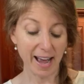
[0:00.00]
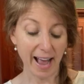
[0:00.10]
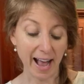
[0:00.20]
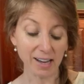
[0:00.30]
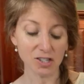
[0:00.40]
I
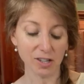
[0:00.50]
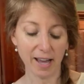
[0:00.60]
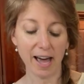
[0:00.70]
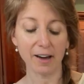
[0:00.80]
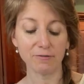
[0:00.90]
actually
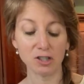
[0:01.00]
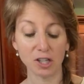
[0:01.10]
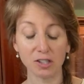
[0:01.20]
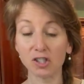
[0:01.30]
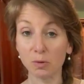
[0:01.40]
have
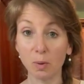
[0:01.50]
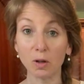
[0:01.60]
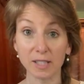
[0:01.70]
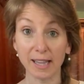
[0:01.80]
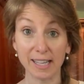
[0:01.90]
just
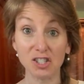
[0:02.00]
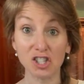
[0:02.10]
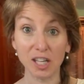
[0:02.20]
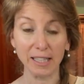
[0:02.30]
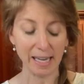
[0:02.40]
chipotle
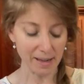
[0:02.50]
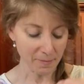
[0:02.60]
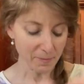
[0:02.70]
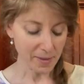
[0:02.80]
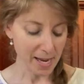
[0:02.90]
chili.
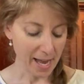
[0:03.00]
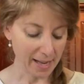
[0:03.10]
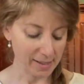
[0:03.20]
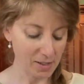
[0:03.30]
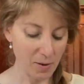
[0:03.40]

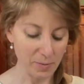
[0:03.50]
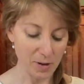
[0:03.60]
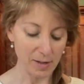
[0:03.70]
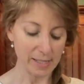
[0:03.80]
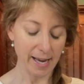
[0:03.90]
And so I'm
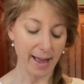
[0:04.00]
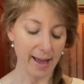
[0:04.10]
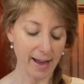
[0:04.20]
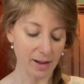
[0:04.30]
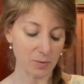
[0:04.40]
going to
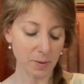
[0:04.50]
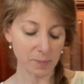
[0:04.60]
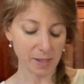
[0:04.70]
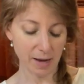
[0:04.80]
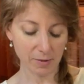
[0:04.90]
add,
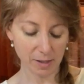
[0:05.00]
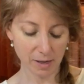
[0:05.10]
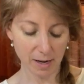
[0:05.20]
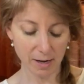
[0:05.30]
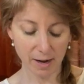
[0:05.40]
whoops, that one's
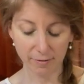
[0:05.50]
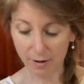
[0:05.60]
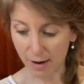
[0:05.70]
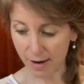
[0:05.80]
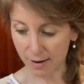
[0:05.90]
got a
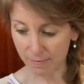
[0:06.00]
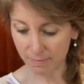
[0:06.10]
cover on it.